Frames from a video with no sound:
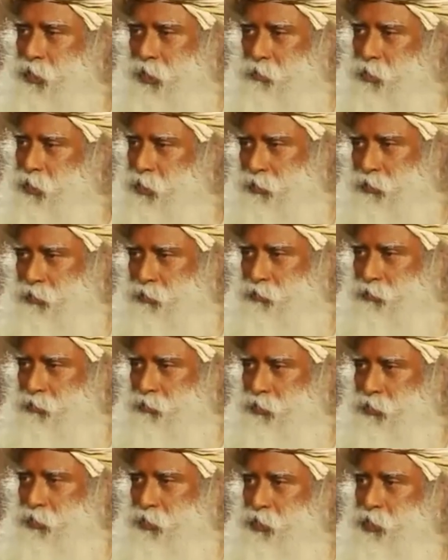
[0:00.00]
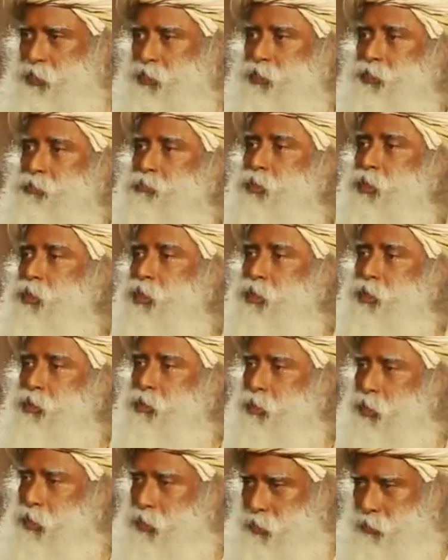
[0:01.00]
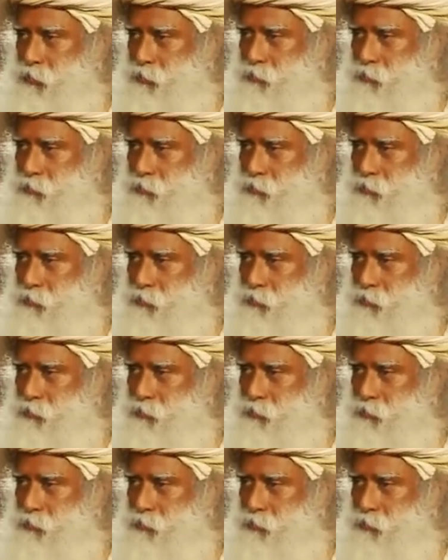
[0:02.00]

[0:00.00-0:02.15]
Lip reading: chemical, it is molecular.